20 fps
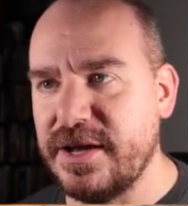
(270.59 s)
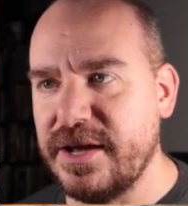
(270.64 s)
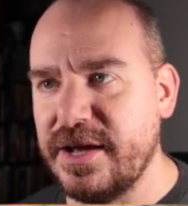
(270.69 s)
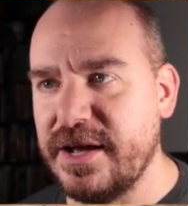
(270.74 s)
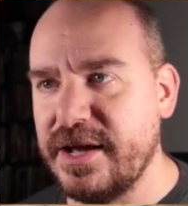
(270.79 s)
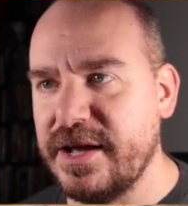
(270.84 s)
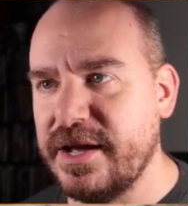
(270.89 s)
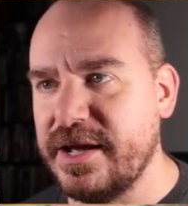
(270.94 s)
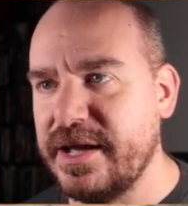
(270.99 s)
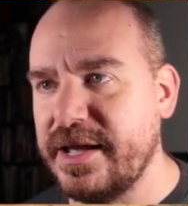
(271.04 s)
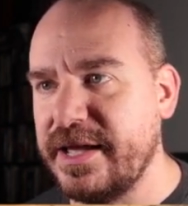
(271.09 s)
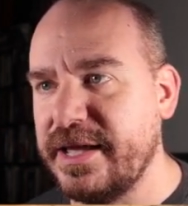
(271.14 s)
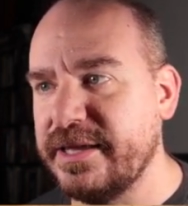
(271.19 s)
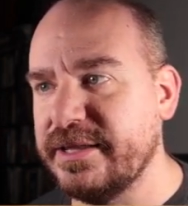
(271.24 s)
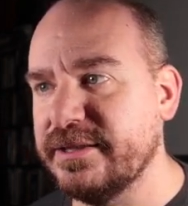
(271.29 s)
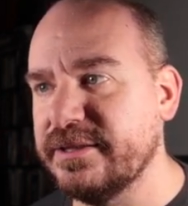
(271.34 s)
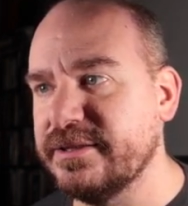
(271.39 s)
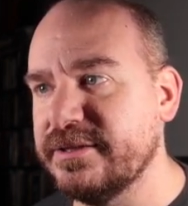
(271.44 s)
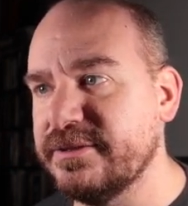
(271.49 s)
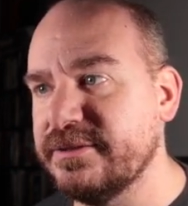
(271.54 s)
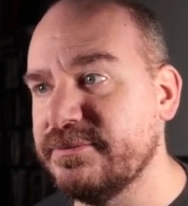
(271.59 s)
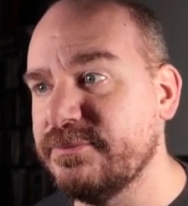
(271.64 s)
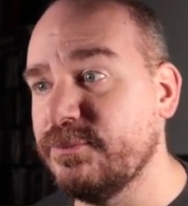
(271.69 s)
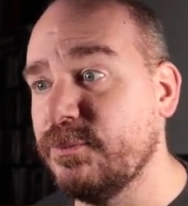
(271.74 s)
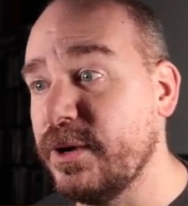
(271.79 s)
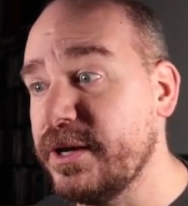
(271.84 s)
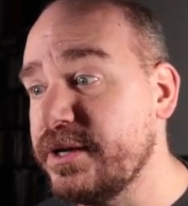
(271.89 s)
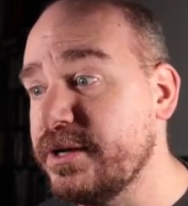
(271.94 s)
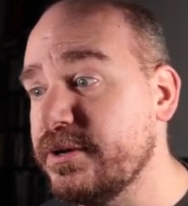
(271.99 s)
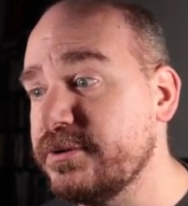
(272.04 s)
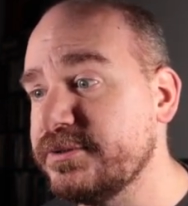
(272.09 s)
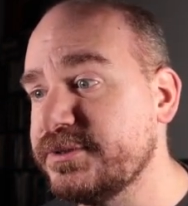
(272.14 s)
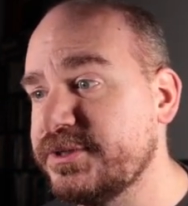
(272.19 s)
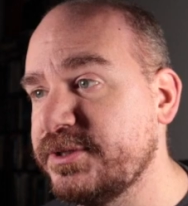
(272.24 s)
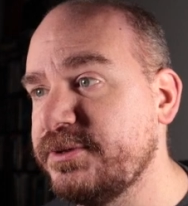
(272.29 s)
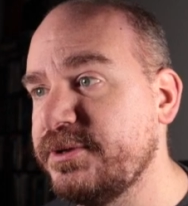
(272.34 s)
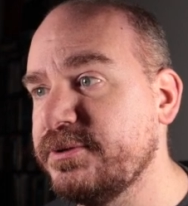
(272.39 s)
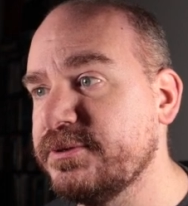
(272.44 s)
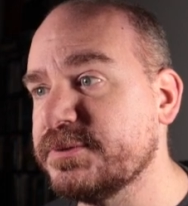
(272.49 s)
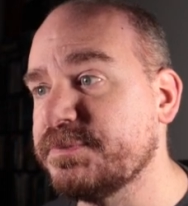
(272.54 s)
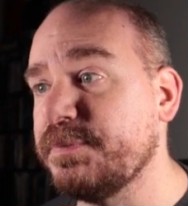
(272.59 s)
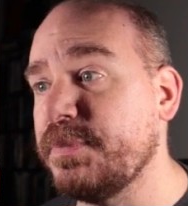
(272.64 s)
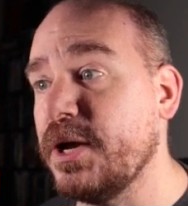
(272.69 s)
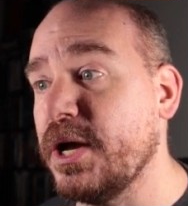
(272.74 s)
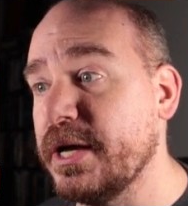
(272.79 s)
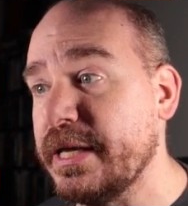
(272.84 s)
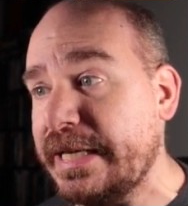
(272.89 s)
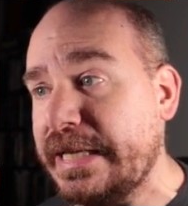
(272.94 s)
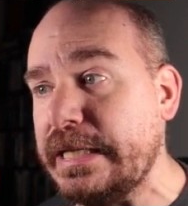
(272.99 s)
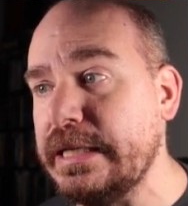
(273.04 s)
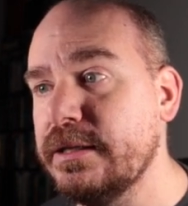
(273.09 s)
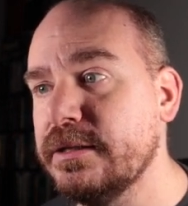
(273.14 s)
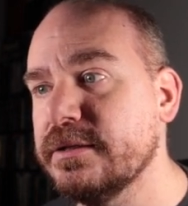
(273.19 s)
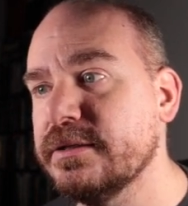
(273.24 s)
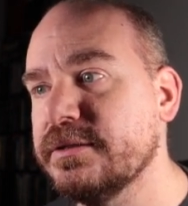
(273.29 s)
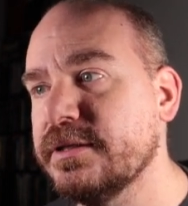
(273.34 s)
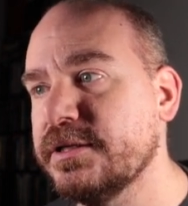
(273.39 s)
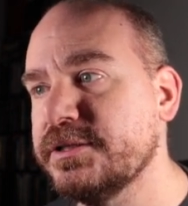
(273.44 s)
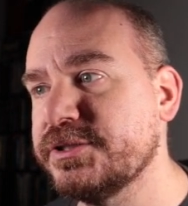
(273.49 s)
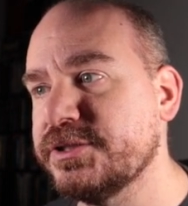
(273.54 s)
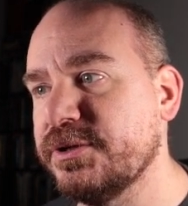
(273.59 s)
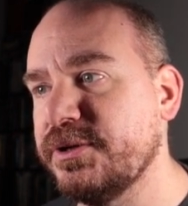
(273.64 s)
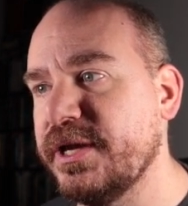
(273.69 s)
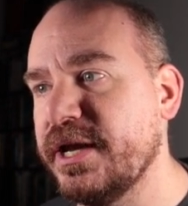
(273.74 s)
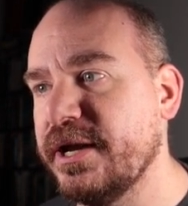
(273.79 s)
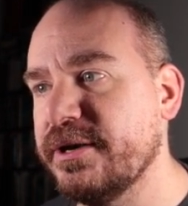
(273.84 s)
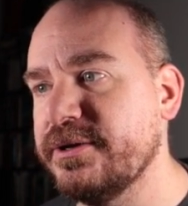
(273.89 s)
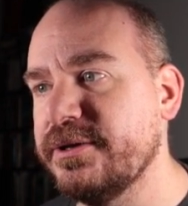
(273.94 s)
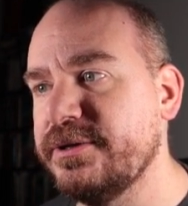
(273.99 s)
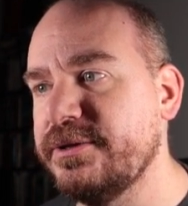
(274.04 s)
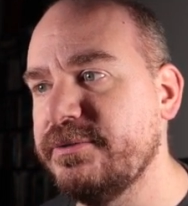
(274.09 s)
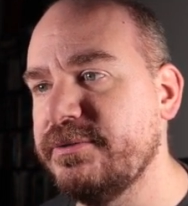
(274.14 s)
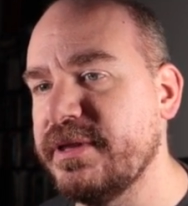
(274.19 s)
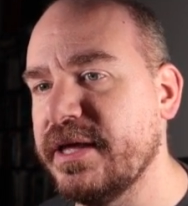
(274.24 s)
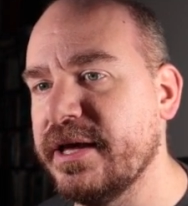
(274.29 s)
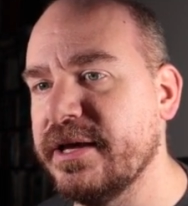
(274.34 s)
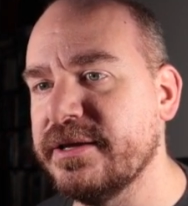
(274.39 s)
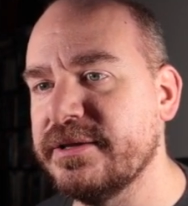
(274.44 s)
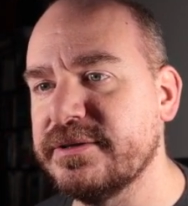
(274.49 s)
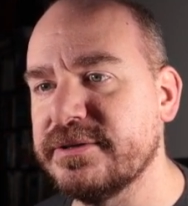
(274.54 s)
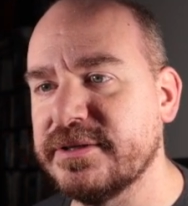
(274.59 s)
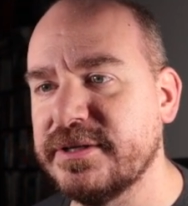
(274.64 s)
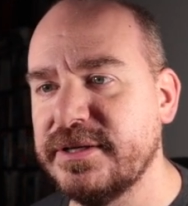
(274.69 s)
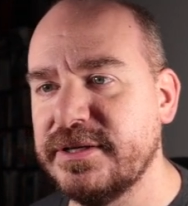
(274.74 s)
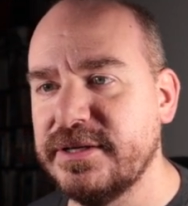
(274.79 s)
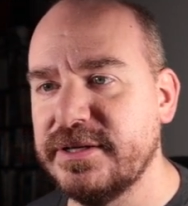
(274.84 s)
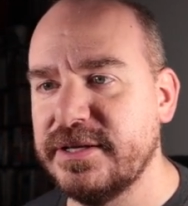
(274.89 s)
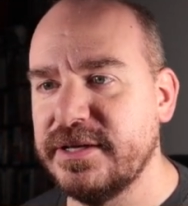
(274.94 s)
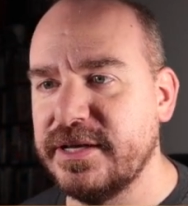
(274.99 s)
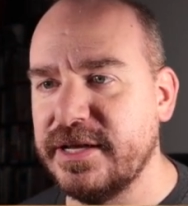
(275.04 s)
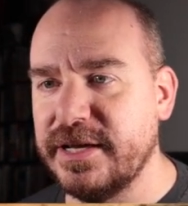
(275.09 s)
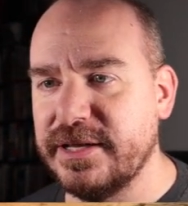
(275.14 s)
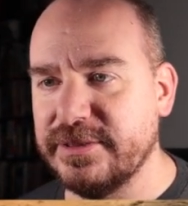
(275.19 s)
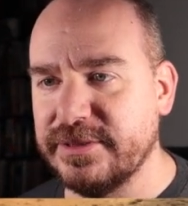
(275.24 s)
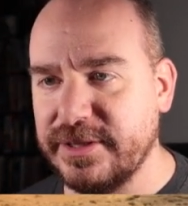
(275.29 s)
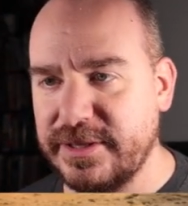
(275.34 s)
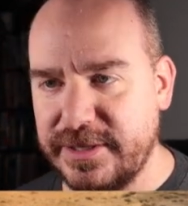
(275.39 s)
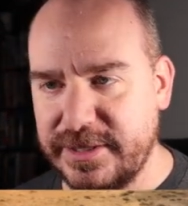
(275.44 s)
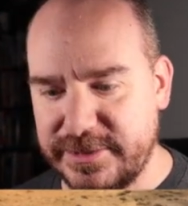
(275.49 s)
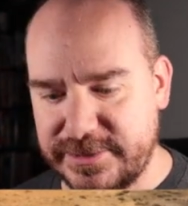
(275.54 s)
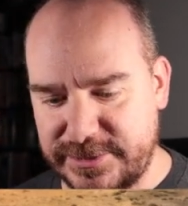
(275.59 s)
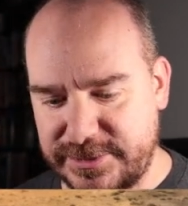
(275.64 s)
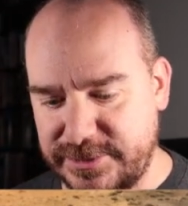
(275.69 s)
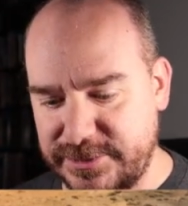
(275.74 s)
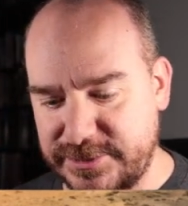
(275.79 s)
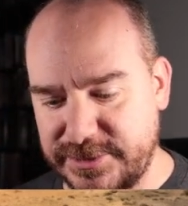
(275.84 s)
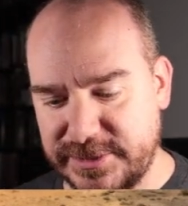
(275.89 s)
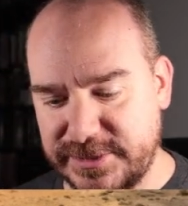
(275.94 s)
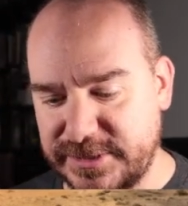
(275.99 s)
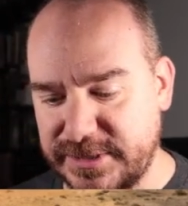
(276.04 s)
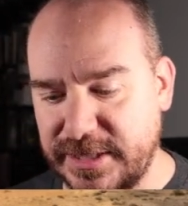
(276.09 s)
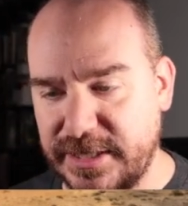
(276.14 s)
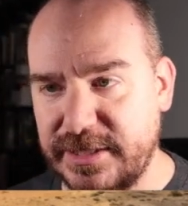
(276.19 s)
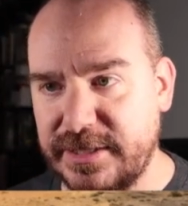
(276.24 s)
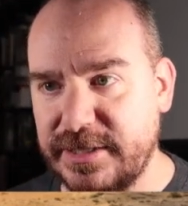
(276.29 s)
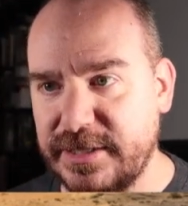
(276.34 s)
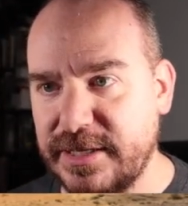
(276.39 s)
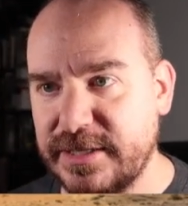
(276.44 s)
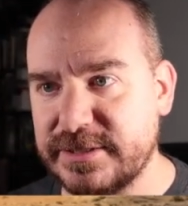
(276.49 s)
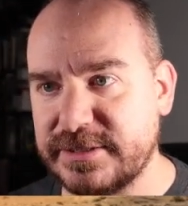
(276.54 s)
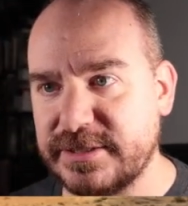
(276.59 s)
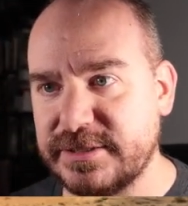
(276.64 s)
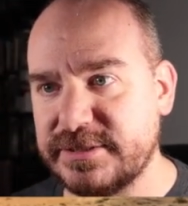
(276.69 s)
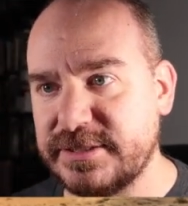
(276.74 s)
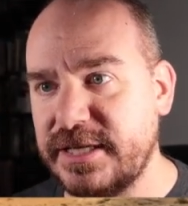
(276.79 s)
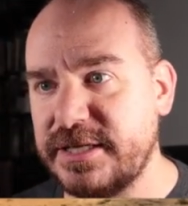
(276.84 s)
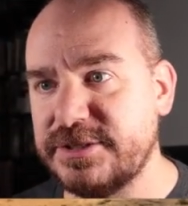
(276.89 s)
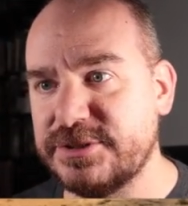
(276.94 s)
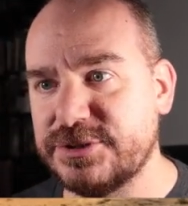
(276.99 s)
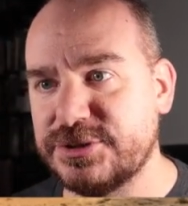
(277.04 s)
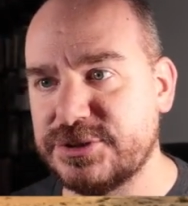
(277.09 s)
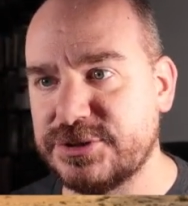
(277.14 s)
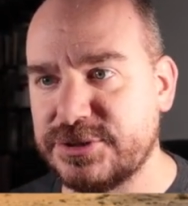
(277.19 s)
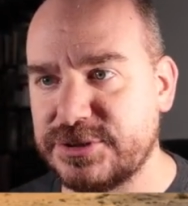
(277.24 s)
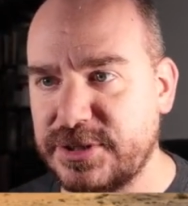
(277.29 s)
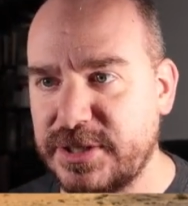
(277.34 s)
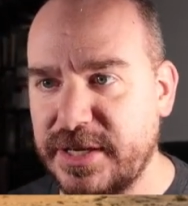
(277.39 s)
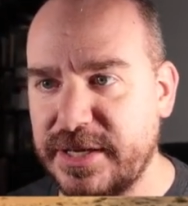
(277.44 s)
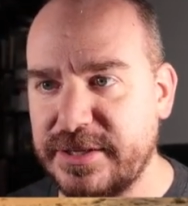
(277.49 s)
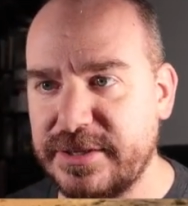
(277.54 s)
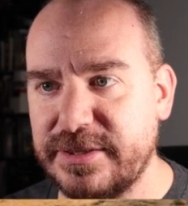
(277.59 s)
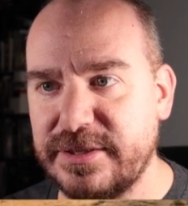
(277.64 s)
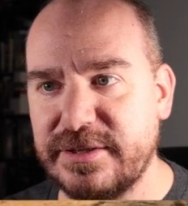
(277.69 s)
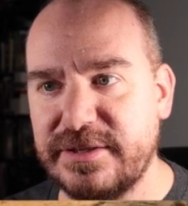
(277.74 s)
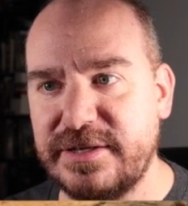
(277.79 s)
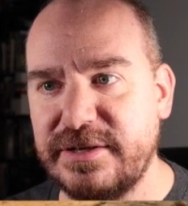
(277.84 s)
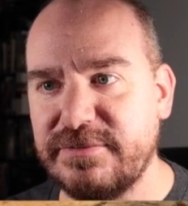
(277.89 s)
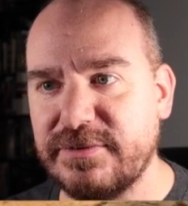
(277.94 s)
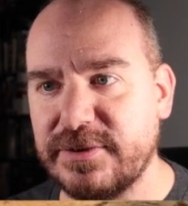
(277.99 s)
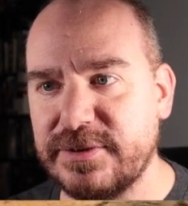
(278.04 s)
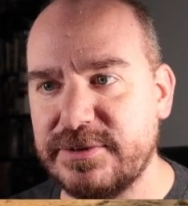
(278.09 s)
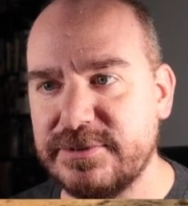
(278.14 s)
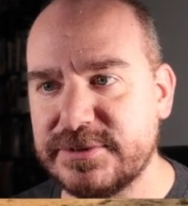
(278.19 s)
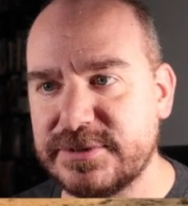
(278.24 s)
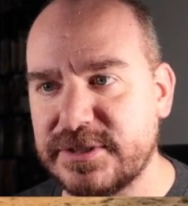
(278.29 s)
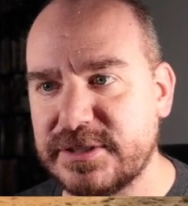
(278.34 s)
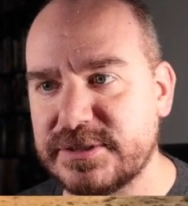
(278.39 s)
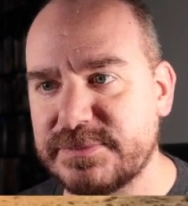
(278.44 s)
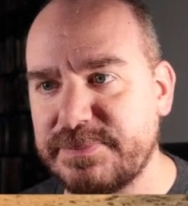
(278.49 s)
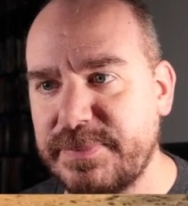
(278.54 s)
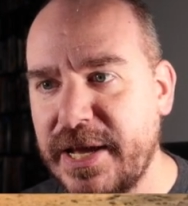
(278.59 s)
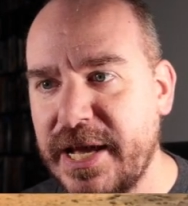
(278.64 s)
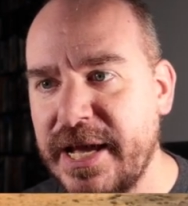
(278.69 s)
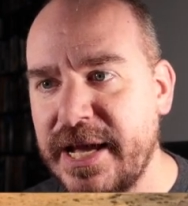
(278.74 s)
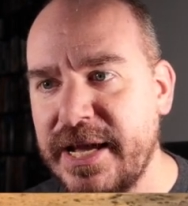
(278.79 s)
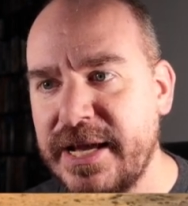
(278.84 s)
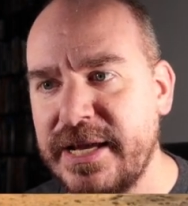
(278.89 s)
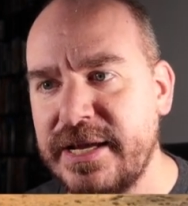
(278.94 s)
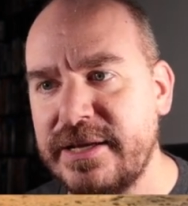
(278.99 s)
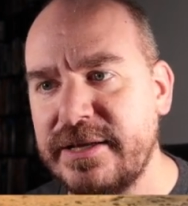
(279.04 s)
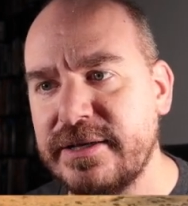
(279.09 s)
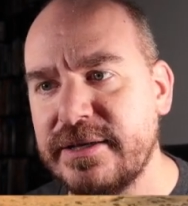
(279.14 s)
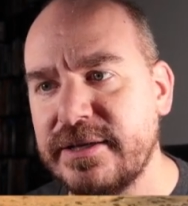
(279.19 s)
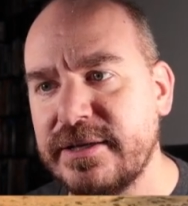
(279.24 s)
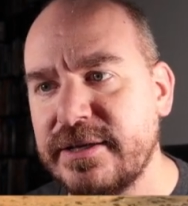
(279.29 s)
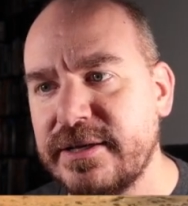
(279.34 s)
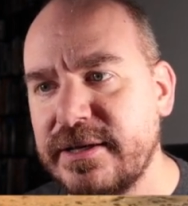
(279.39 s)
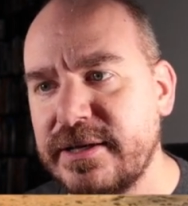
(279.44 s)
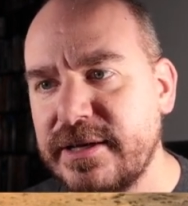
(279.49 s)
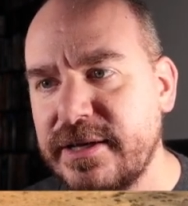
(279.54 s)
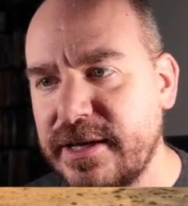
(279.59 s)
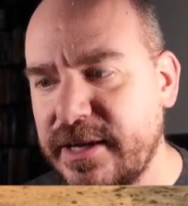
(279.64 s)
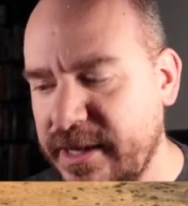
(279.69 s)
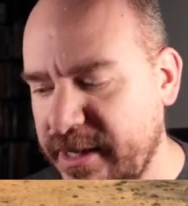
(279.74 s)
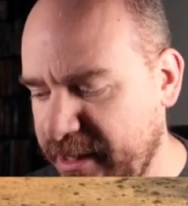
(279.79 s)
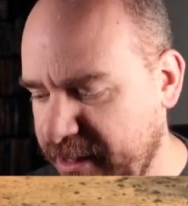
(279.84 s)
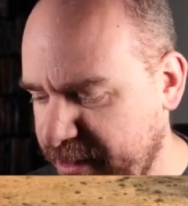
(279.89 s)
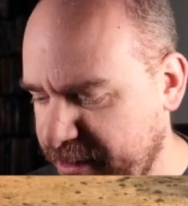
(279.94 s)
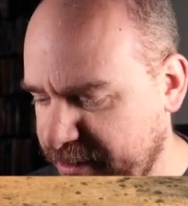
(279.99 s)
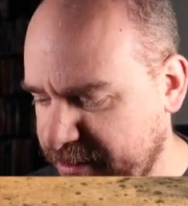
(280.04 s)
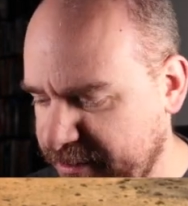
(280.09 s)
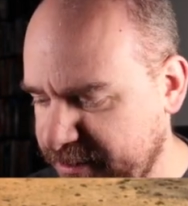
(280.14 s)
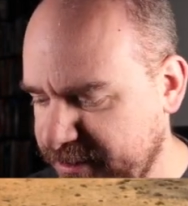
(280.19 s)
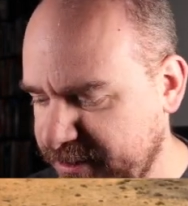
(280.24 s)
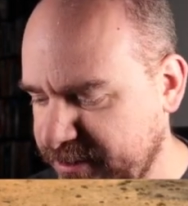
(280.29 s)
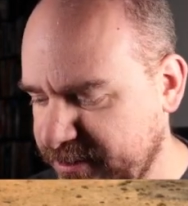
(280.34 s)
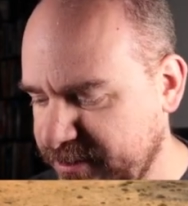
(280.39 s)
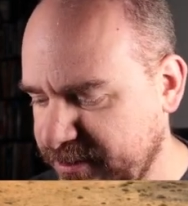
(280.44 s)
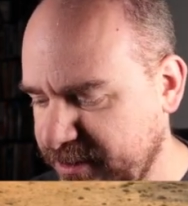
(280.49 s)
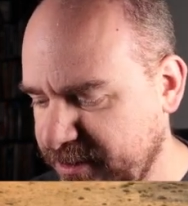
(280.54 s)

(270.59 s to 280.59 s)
Uh, in Windows, you use PuTTY, they show you how to do that. In Linux, you just say SSH, and the default user is Pi, and